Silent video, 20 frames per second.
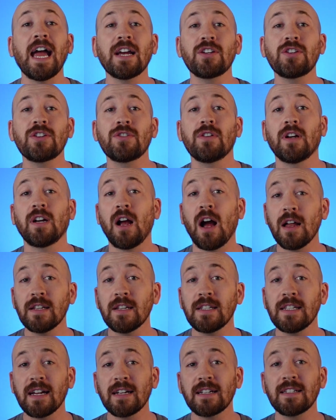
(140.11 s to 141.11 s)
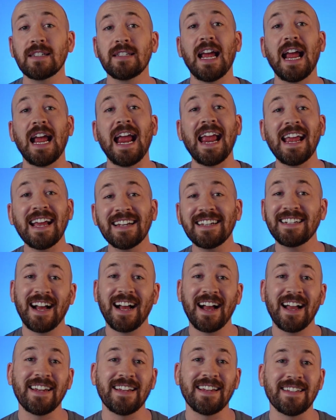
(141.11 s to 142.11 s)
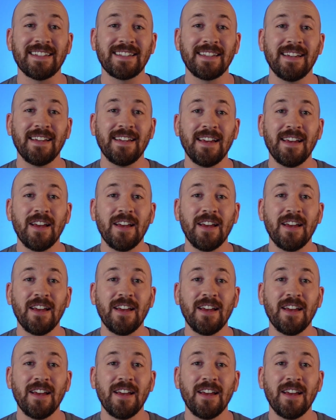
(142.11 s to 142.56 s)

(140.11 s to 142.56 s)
extra context and guidance.